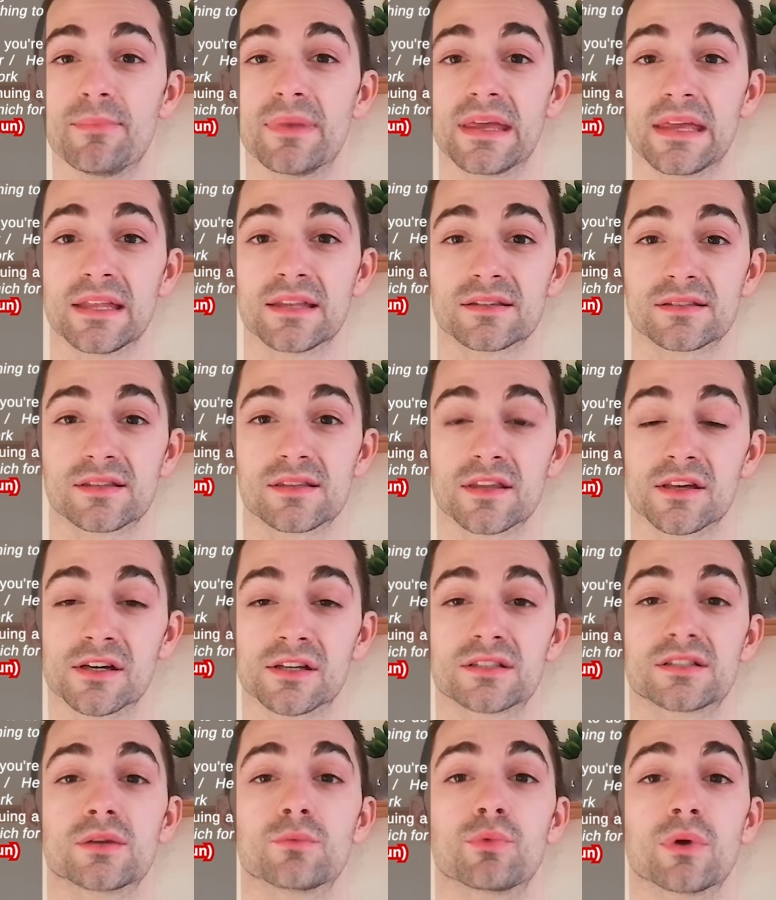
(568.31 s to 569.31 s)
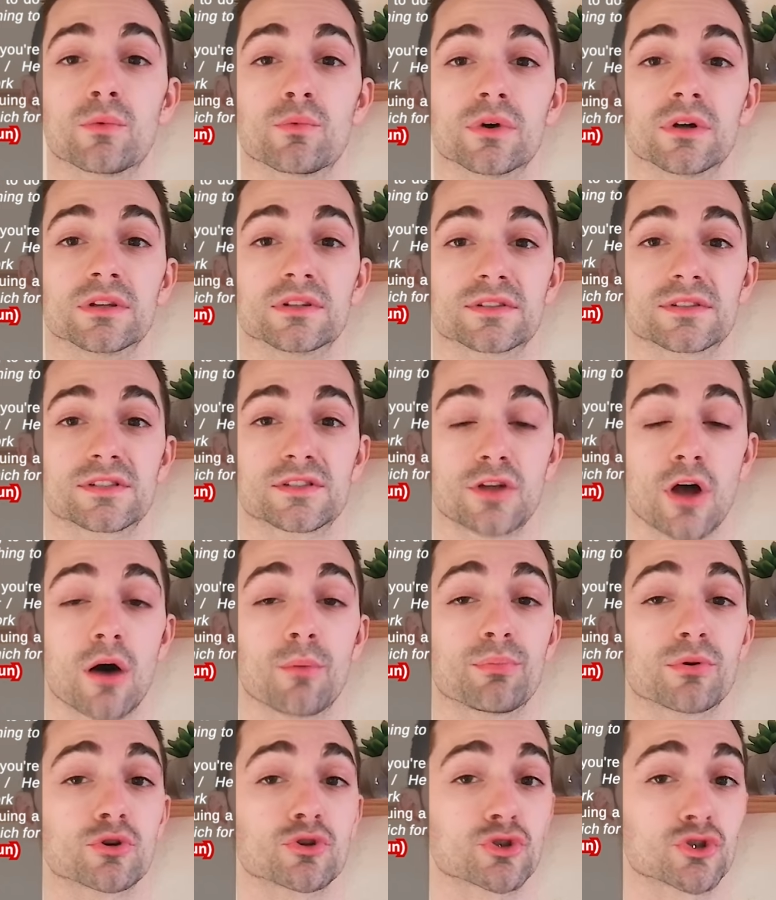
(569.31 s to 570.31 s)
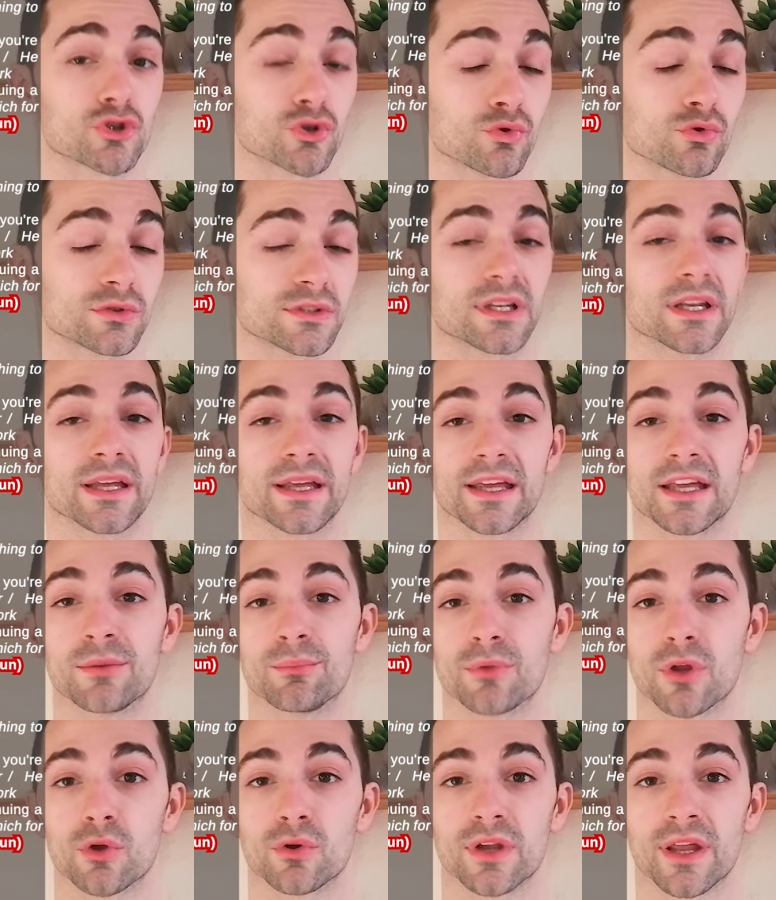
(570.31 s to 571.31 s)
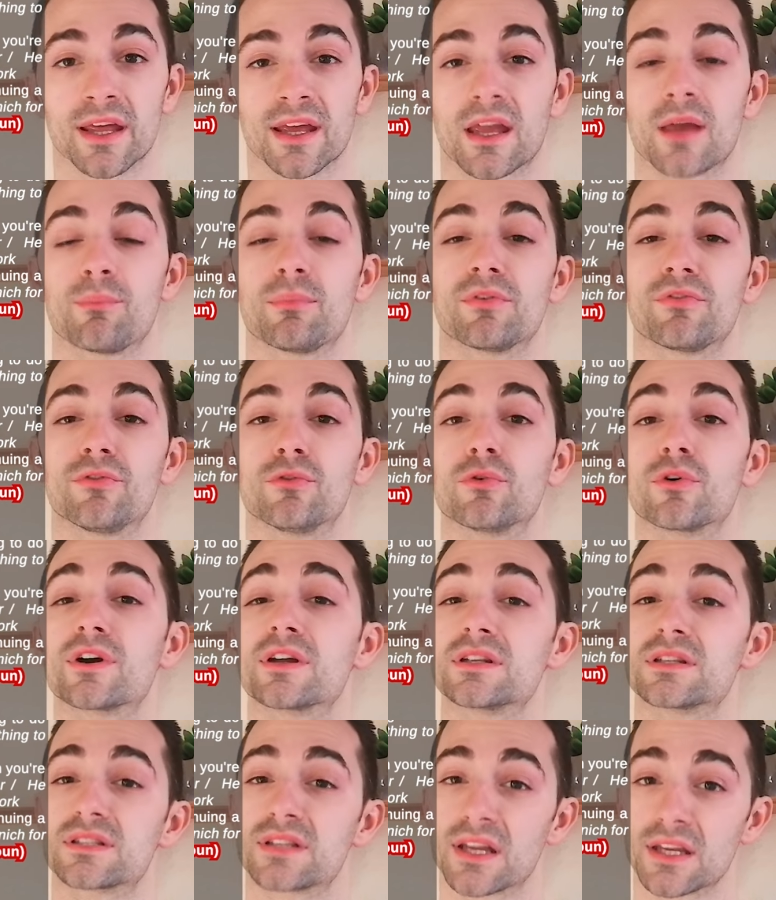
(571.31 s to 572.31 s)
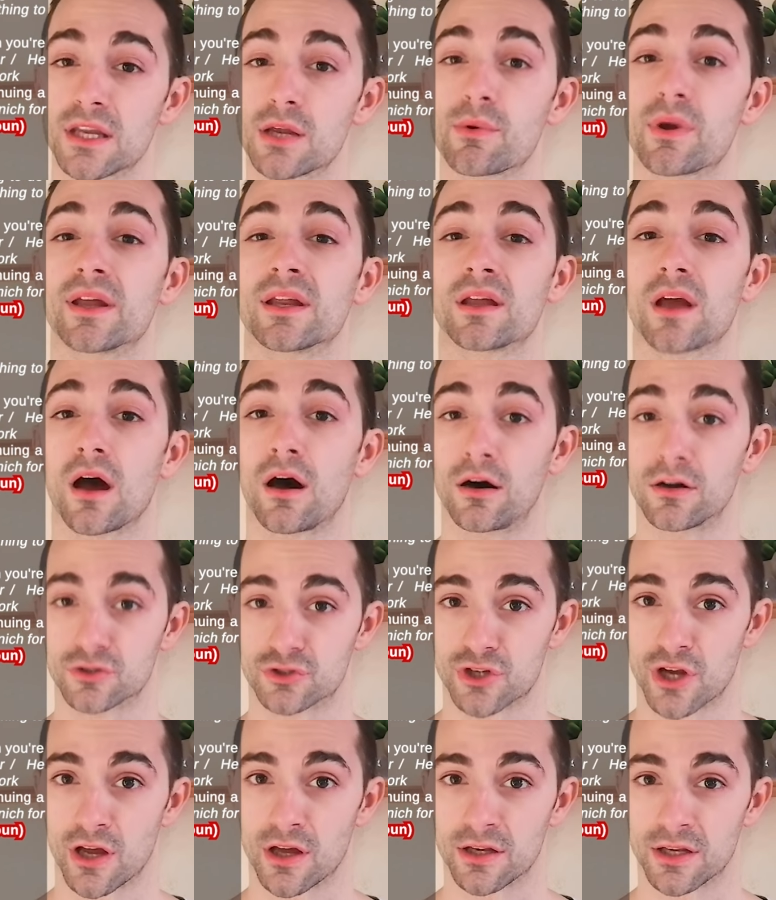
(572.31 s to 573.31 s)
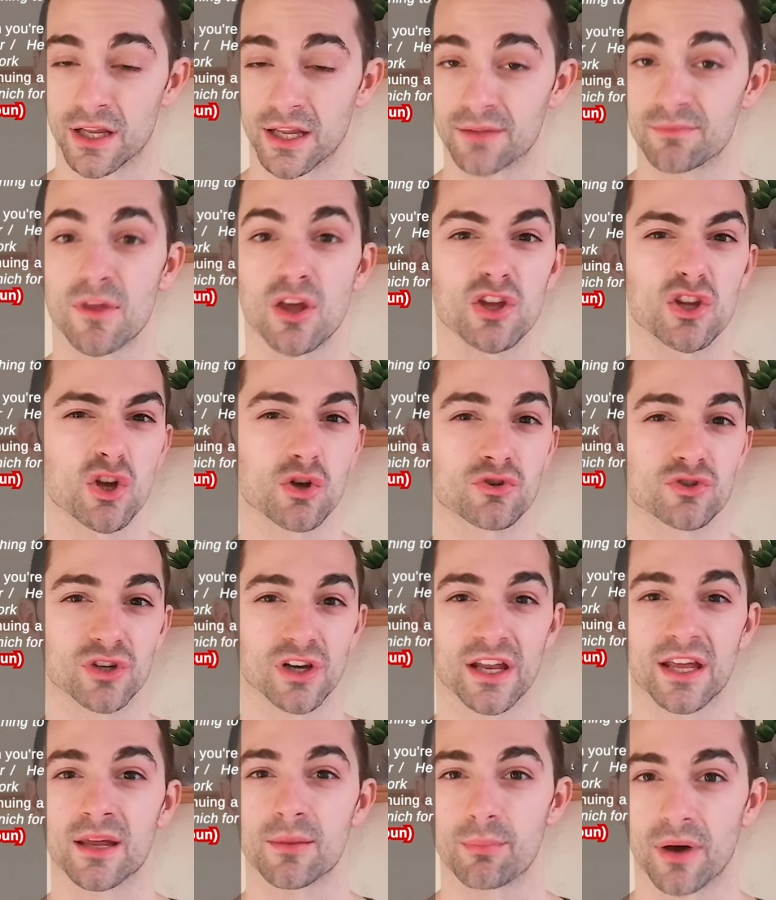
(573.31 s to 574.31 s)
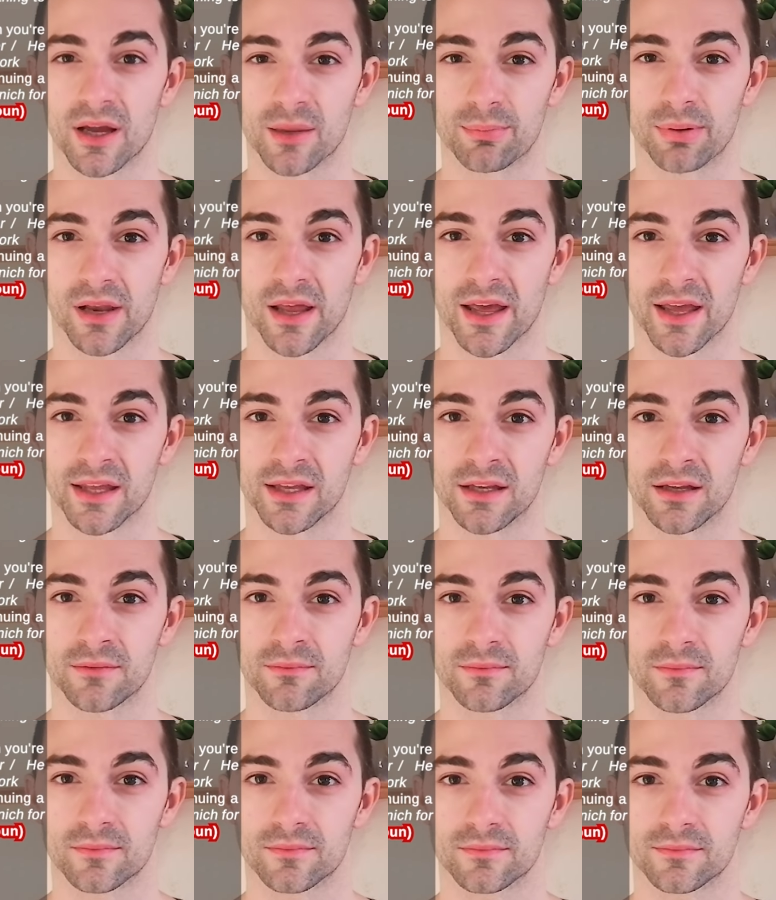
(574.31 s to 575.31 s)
means that we will stop shortly in Munich before continuing our journey, usually by plane.